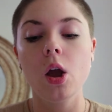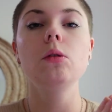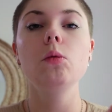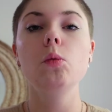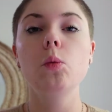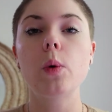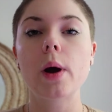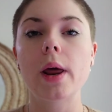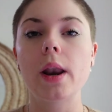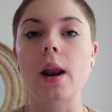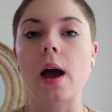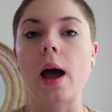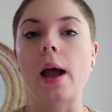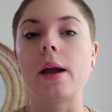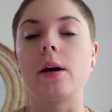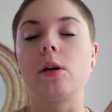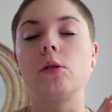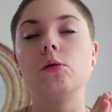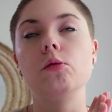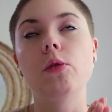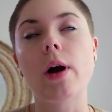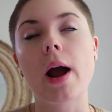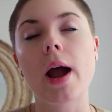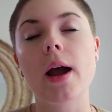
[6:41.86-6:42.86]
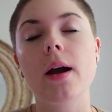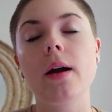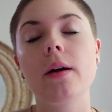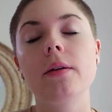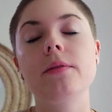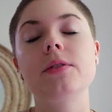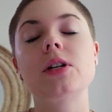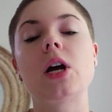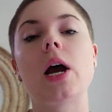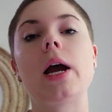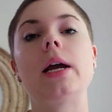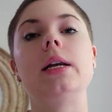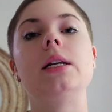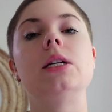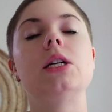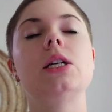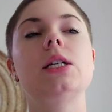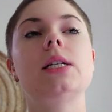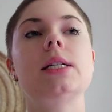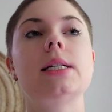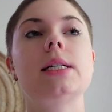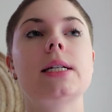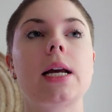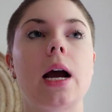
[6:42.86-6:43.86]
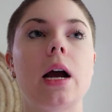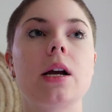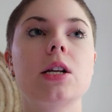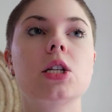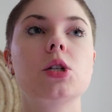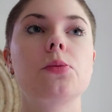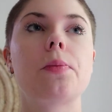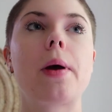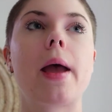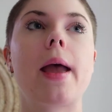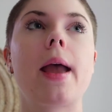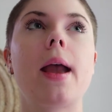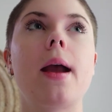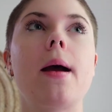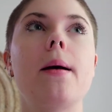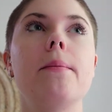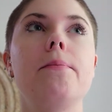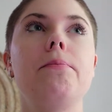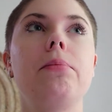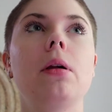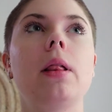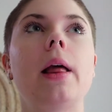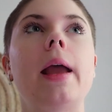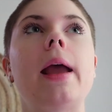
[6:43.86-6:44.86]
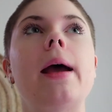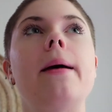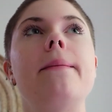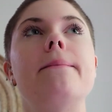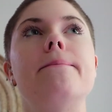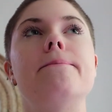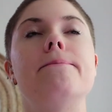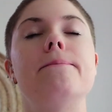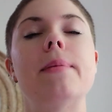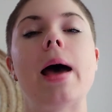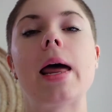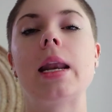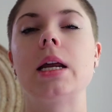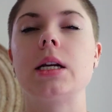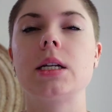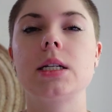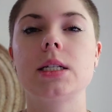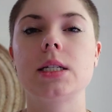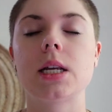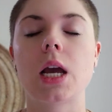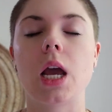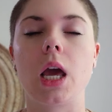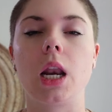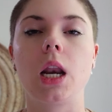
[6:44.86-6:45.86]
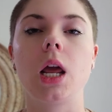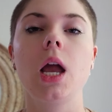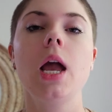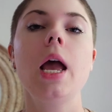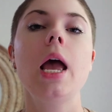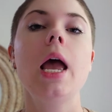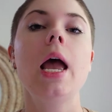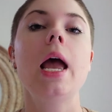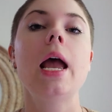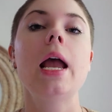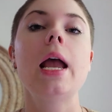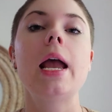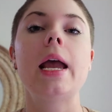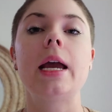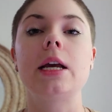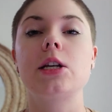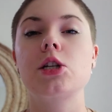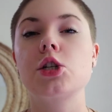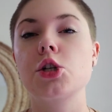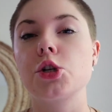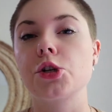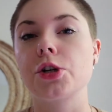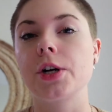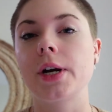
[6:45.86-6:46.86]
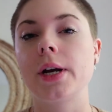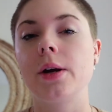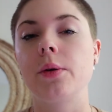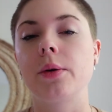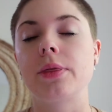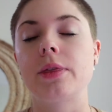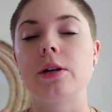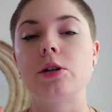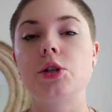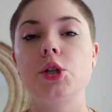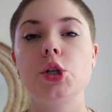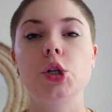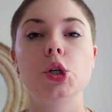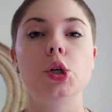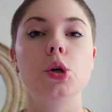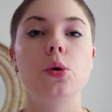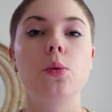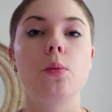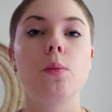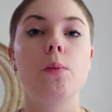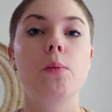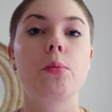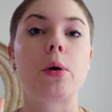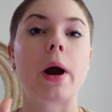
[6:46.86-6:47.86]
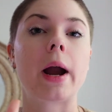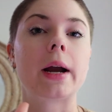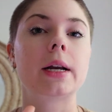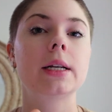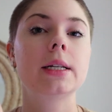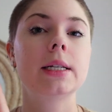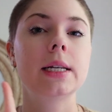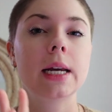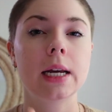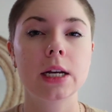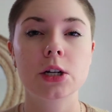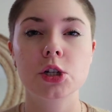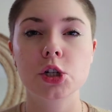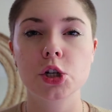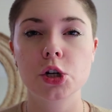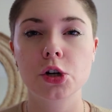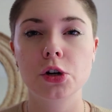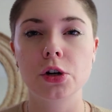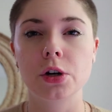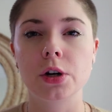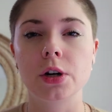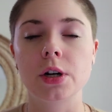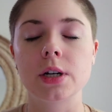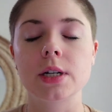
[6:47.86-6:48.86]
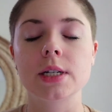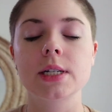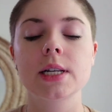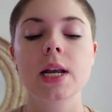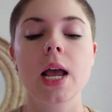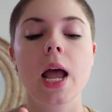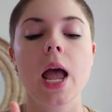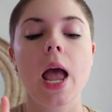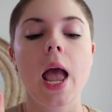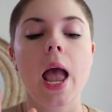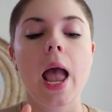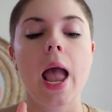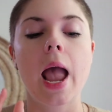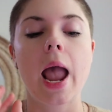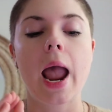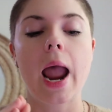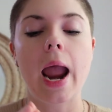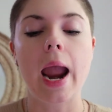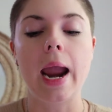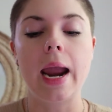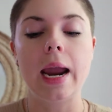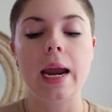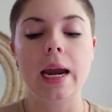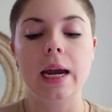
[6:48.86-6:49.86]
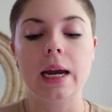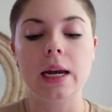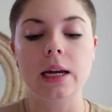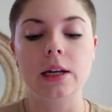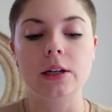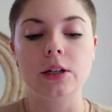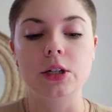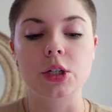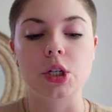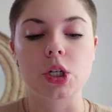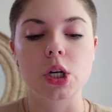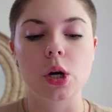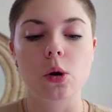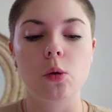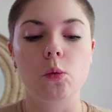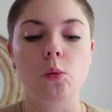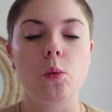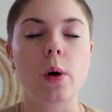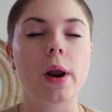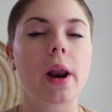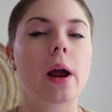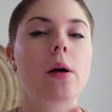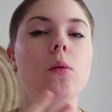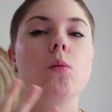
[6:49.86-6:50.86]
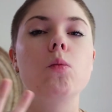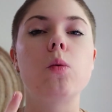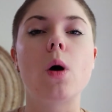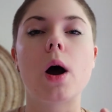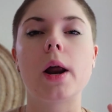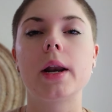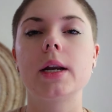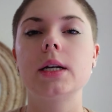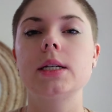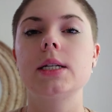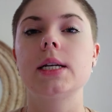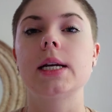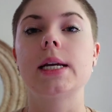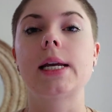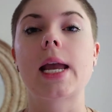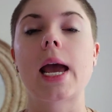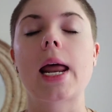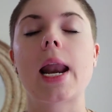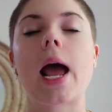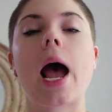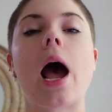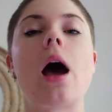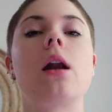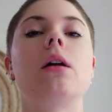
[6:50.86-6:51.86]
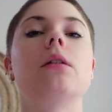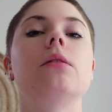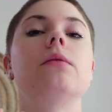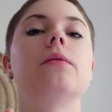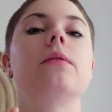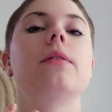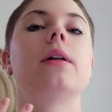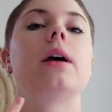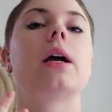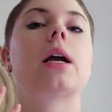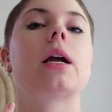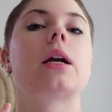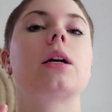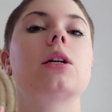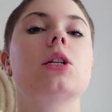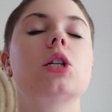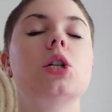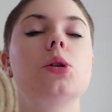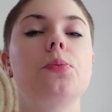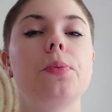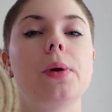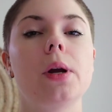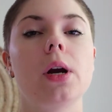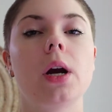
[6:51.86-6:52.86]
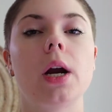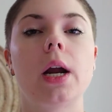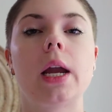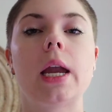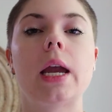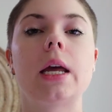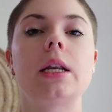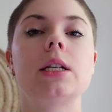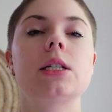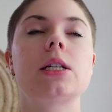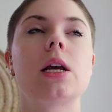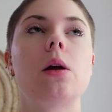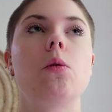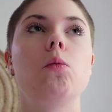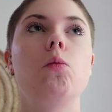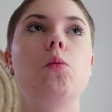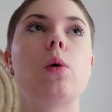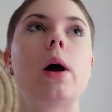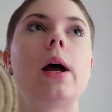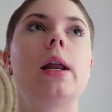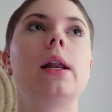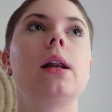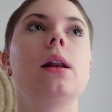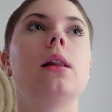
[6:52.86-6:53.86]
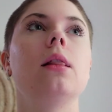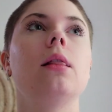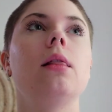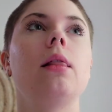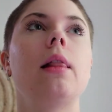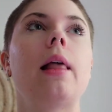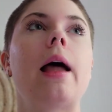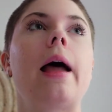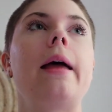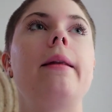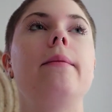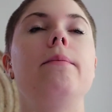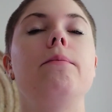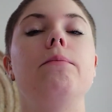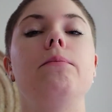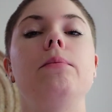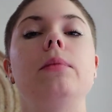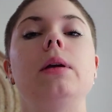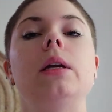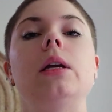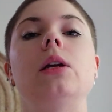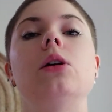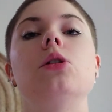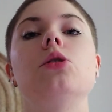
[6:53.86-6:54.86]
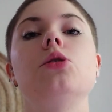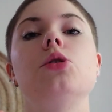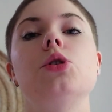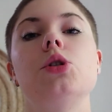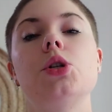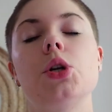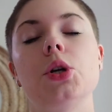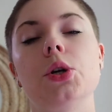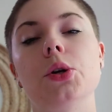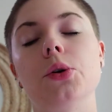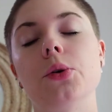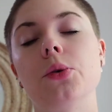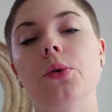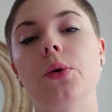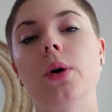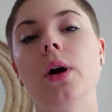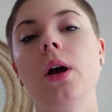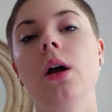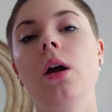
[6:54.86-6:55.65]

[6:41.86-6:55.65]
When I arrived, I discussed my plant medicine history with the 2 practitioners and what I wanted to get out of the experience and what led me to